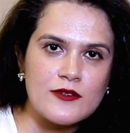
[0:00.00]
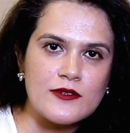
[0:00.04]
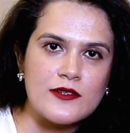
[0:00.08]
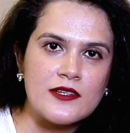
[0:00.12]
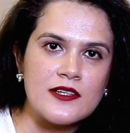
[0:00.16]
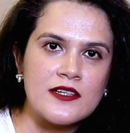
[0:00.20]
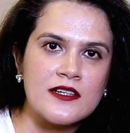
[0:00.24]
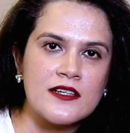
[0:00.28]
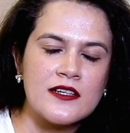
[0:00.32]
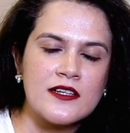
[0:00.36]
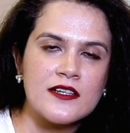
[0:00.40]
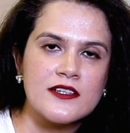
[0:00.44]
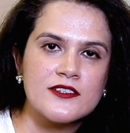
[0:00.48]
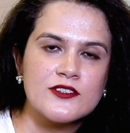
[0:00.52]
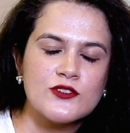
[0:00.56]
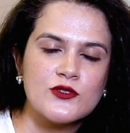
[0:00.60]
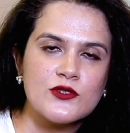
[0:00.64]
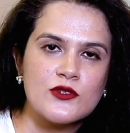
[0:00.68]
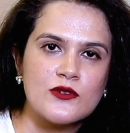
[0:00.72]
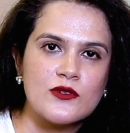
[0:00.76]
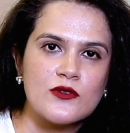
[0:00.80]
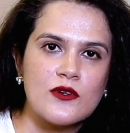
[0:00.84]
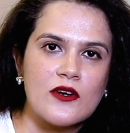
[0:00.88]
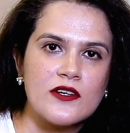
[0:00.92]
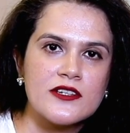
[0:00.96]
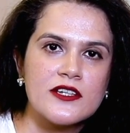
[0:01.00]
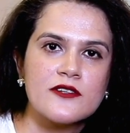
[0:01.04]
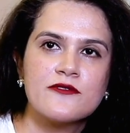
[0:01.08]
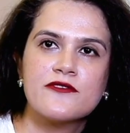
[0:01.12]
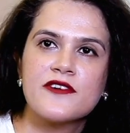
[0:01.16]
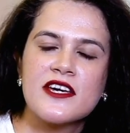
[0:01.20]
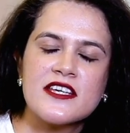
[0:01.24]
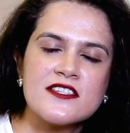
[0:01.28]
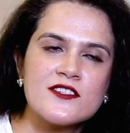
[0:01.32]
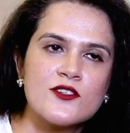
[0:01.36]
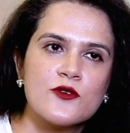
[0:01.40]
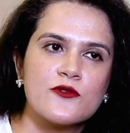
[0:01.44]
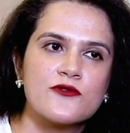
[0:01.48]
you know, on the
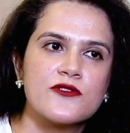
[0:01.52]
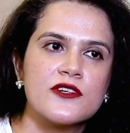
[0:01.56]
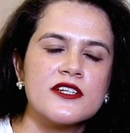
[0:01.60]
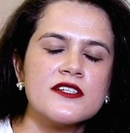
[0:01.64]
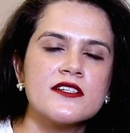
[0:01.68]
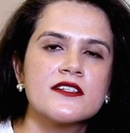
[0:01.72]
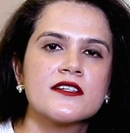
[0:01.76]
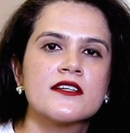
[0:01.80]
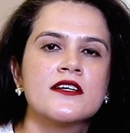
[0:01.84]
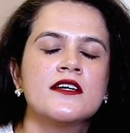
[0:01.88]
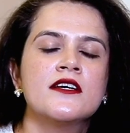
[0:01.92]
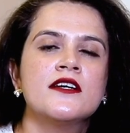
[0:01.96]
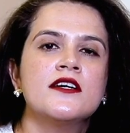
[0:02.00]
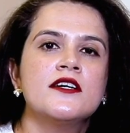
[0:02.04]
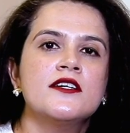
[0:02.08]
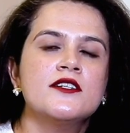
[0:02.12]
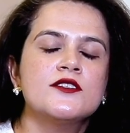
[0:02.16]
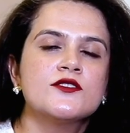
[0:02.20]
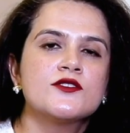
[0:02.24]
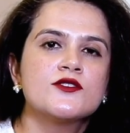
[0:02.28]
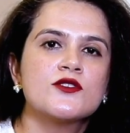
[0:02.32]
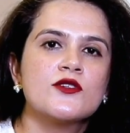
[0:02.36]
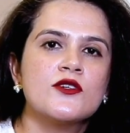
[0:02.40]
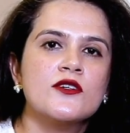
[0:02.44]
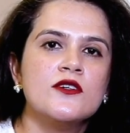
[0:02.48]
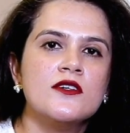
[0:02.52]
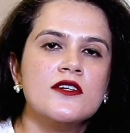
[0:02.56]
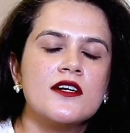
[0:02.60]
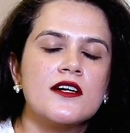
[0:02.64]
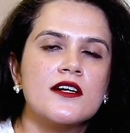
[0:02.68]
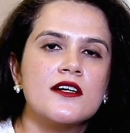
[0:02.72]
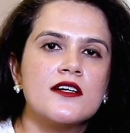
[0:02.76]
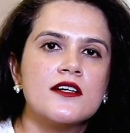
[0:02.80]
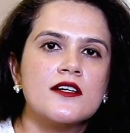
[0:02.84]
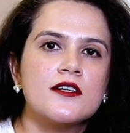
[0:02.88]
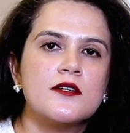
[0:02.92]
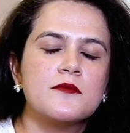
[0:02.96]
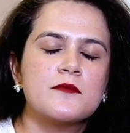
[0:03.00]
face of it.
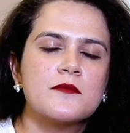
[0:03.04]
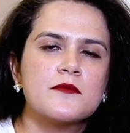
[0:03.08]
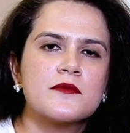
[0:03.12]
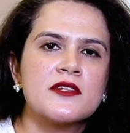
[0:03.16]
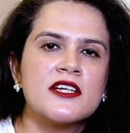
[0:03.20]
So,